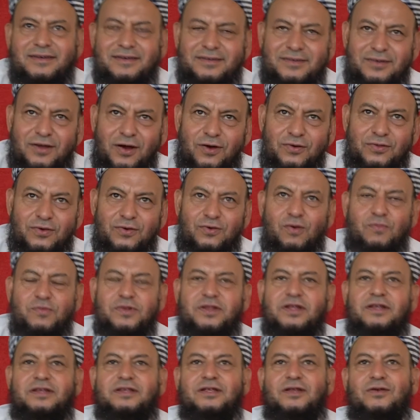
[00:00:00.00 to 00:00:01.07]
Now the
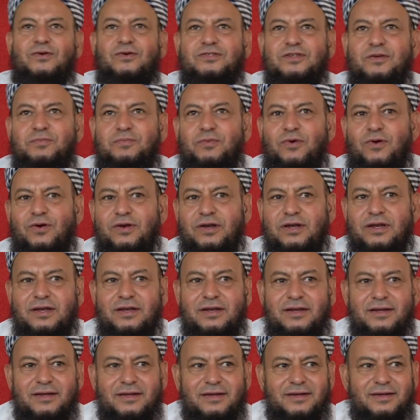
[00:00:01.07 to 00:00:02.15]
community looks
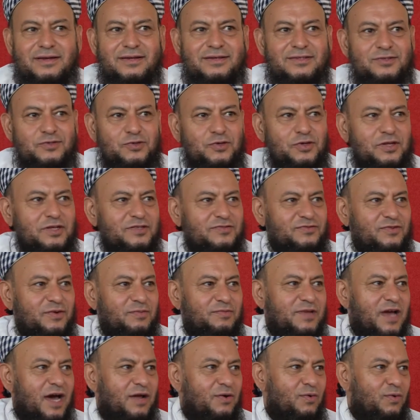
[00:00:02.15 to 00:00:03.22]
upon students
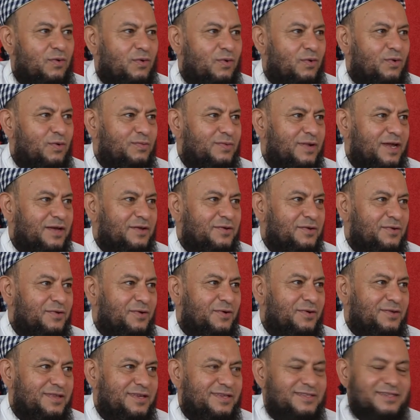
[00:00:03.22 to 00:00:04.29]
from Darul
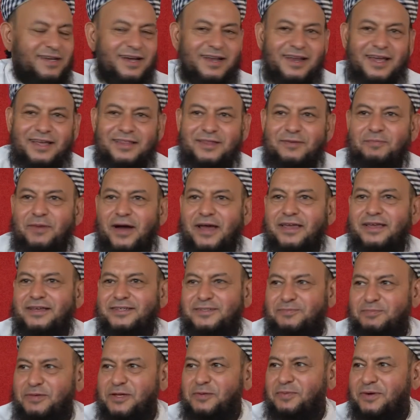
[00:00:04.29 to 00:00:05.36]
Uloom these are like the
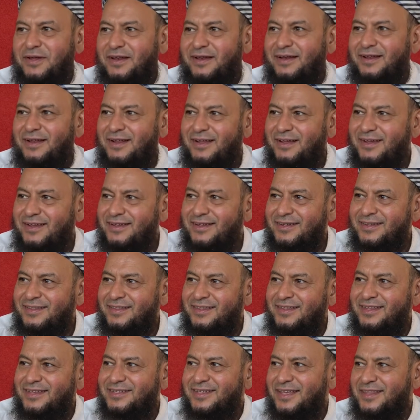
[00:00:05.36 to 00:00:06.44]
pious people,
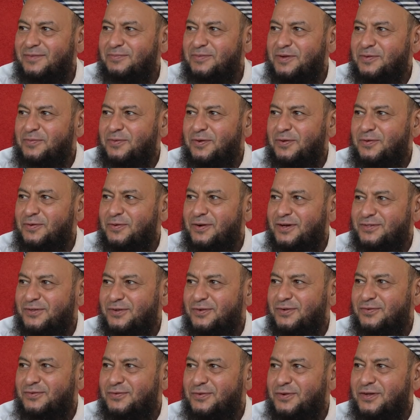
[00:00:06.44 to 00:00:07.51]
these are the people who are
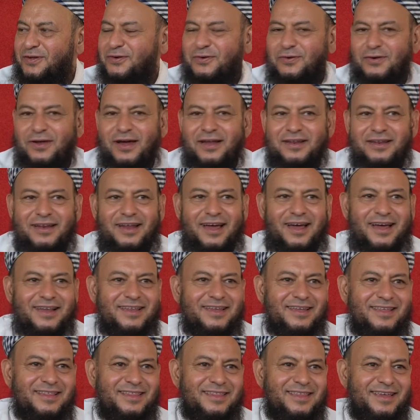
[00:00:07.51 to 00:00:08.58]
sort of doing Quran and
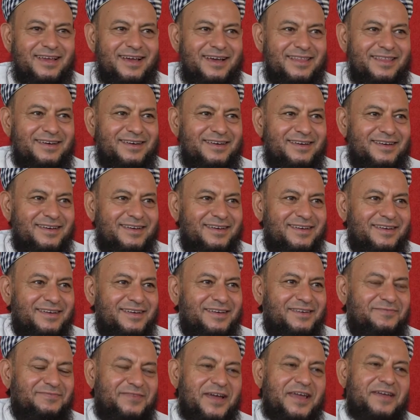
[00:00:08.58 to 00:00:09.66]
Hadith, they are the
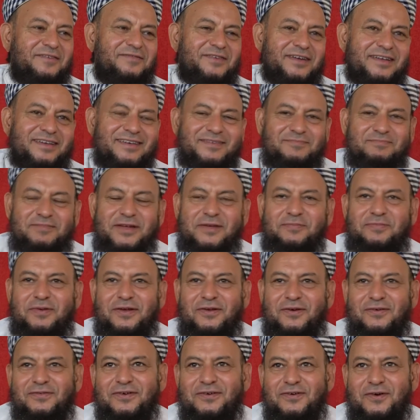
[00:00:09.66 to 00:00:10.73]
favored people
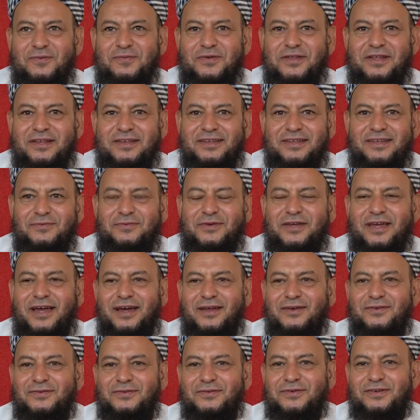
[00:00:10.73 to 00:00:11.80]
of the community. We
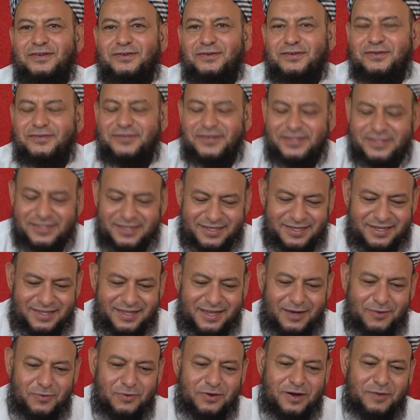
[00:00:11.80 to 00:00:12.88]
are, university,
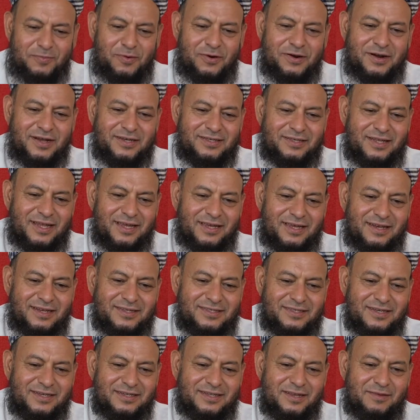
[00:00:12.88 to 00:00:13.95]
they look upon us like in a
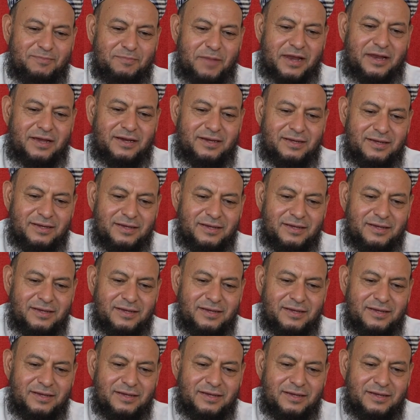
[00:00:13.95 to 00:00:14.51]
certain manner.